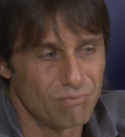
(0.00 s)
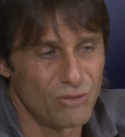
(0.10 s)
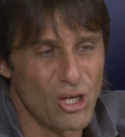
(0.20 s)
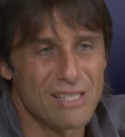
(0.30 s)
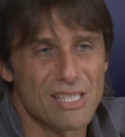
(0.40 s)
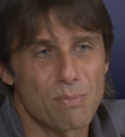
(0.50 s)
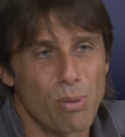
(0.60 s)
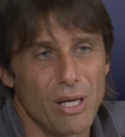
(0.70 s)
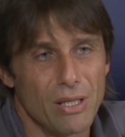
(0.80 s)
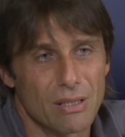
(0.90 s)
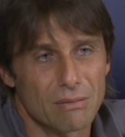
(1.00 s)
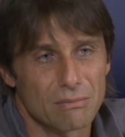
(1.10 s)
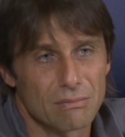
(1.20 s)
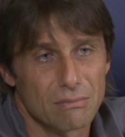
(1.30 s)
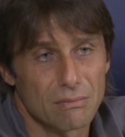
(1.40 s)
Chelsea's player,
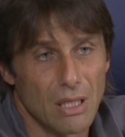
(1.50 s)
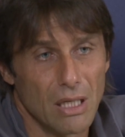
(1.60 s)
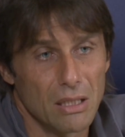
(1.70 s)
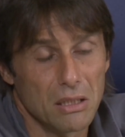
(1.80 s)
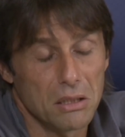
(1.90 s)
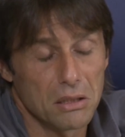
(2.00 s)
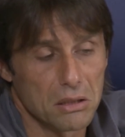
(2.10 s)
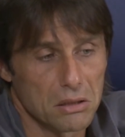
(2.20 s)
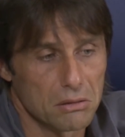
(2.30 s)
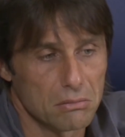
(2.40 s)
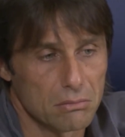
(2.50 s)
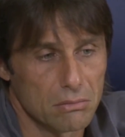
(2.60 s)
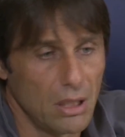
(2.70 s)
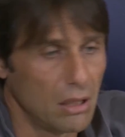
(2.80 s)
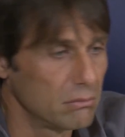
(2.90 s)
and
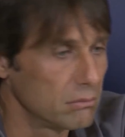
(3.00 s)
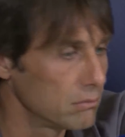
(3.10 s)
yeah,